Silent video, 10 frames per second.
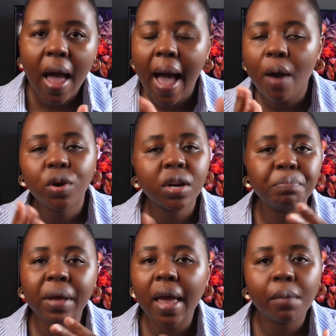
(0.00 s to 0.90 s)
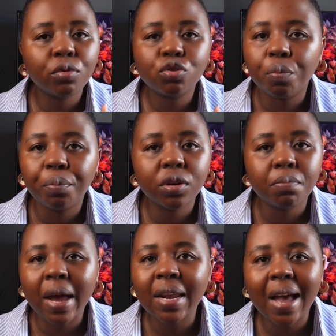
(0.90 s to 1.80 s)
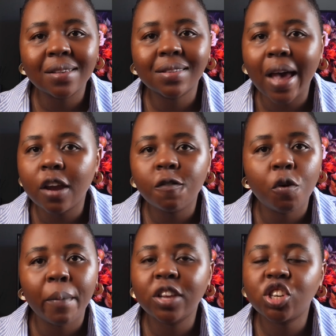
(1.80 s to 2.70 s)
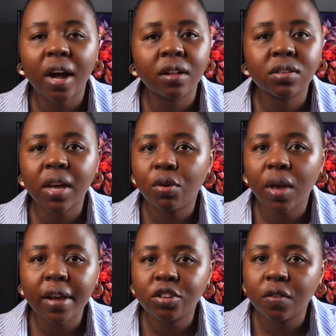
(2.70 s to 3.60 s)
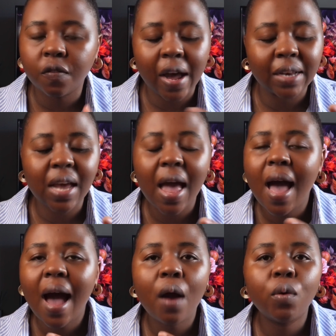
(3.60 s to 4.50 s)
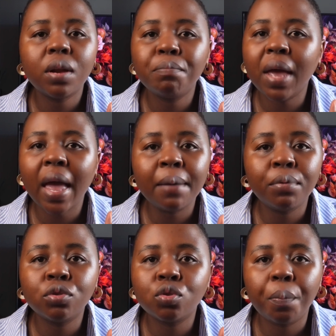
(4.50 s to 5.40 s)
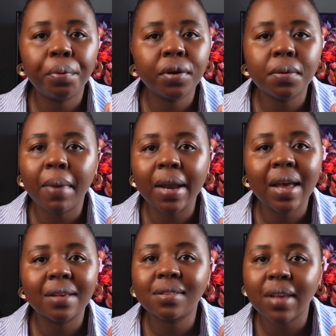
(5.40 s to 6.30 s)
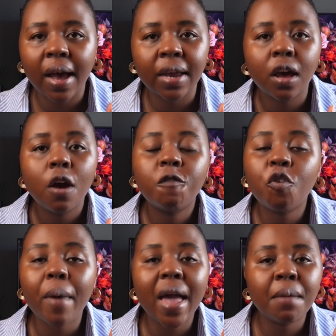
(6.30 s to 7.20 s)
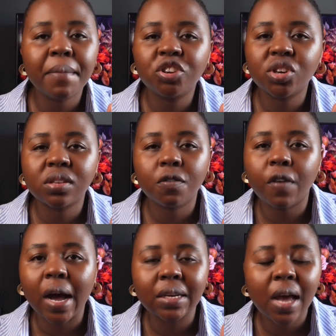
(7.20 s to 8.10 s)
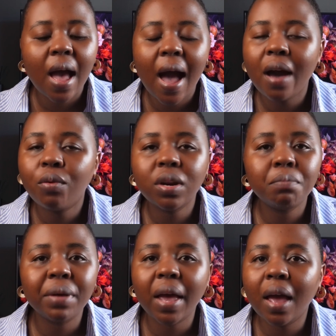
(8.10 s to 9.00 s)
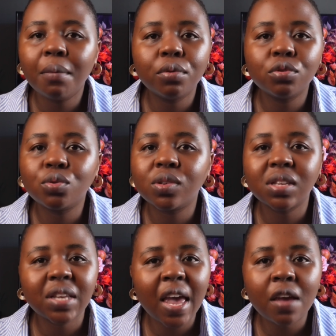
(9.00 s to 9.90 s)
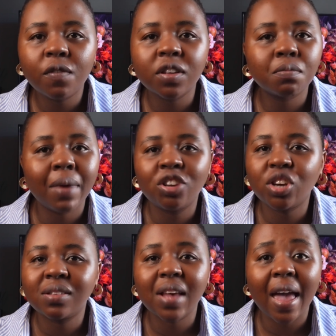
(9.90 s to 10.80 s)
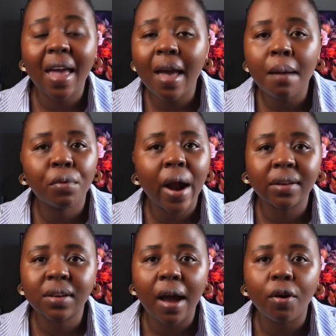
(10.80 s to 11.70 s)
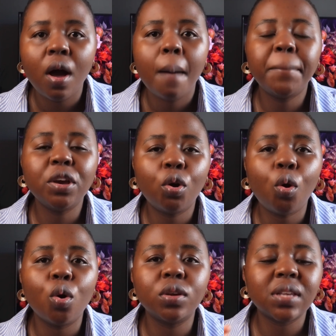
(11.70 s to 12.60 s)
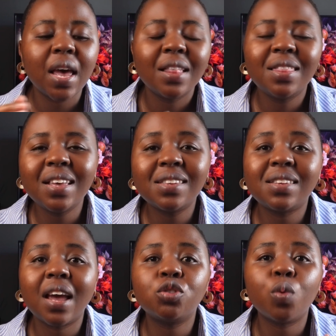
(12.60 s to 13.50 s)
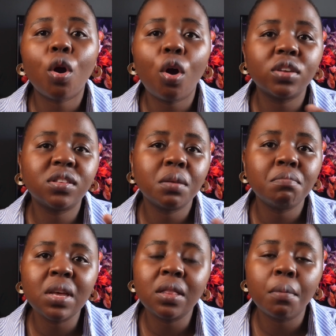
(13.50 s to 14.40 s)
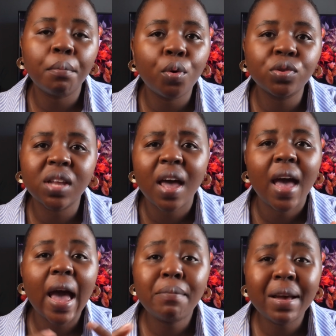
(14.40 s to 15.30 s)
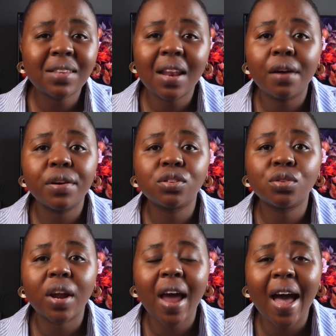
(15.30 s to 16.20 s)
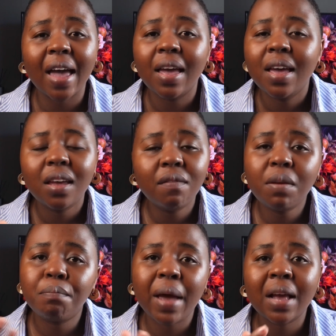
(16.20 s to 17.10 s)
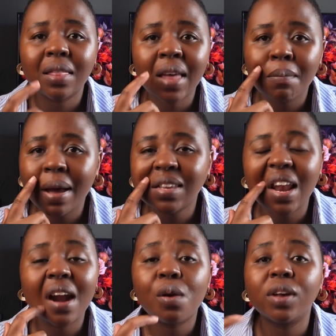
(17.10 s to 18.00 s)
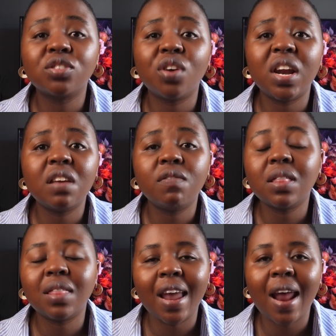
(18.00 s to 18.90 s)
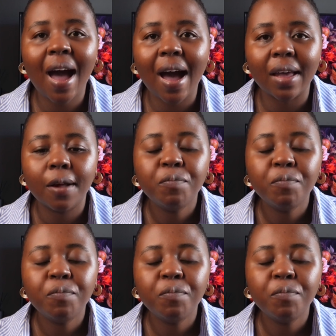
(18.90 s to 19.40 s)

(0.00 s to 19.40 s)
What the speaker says: I wouldn't be able to put money aside for my child's education fund. I wouldn't be able to put money aside for my emergency fund. I wouldn't be able to save as much as I am right now, because these debts were costing me the most. And my salary is not high. Even back then, my salary was not even that high.